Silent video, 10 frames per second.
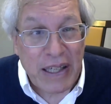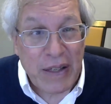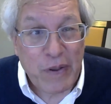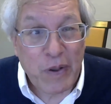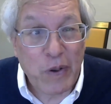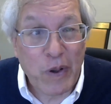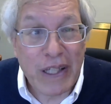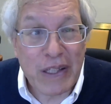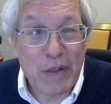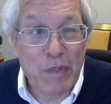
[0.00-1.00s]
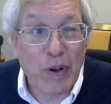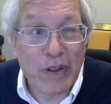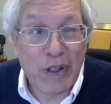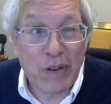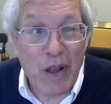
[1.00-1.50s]
If you look at the
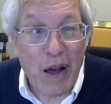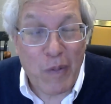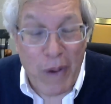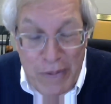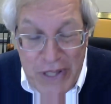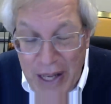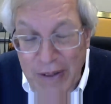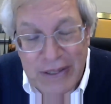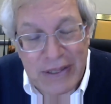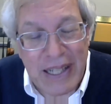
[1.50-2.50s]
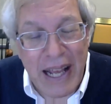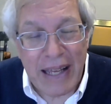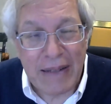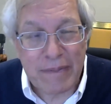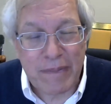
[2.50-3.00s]
Berkeley Law website today,